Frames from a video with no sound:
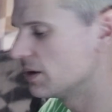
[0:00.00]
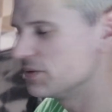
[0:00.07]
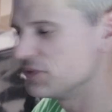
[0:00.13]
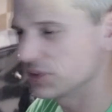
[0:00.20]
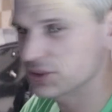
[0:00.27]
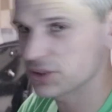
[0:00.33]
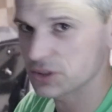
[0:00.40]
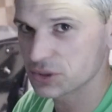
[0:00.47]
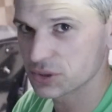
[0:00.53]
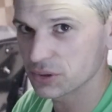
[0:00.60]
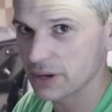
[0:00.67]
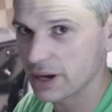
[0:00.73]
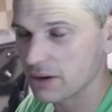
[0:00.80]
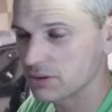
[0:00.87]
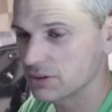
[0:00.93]
Not so sure
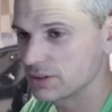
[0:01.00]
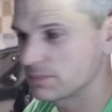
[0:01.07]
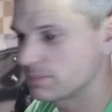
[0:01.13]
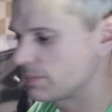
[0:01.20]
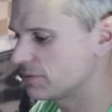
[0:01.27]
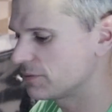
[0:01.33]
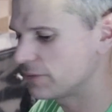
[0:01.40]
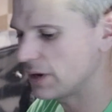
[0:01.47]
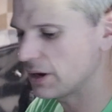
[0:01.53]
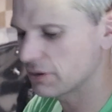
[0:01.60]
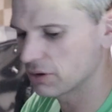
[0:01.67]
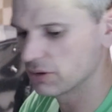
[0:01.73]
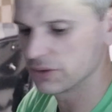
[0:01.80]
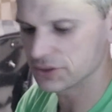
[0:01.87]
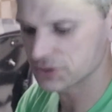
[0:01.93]
how it would fare on the